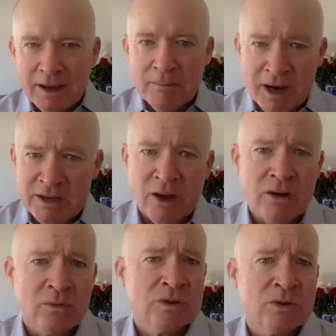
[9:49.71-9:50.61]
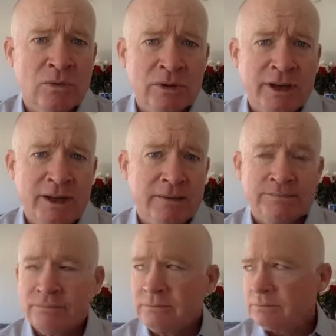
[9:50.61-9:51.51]
And my daughter was only
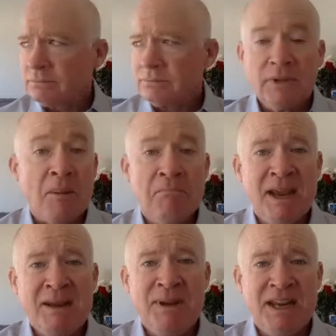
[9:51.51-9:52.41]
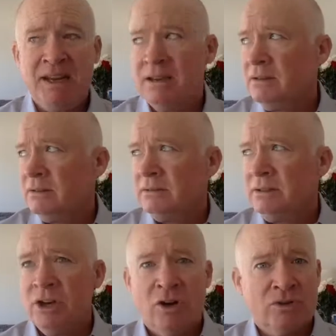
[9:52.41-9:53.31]
maybe,
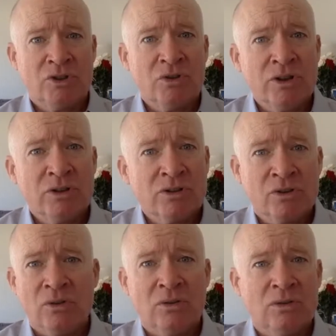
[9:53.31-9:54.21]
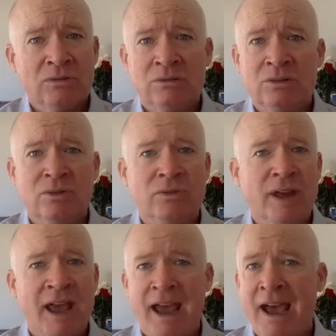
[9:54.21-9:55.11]
2 years old,
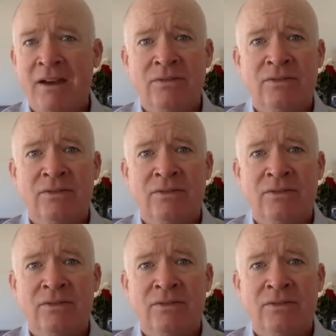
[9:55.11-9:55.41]
2.5,